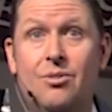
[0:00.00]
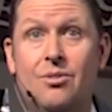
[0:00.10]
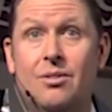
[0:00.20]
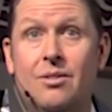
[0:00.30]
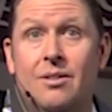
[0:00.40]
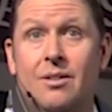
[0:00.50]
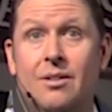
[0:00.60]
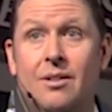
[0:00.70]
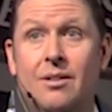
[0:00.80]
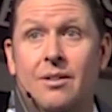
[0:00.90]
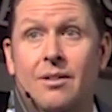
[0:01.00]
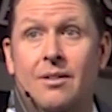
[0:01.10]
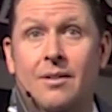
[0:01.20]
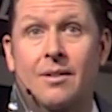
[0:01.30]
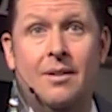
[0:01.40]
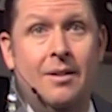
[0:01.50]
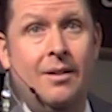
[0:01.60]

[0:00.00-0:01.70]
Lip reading: (silence)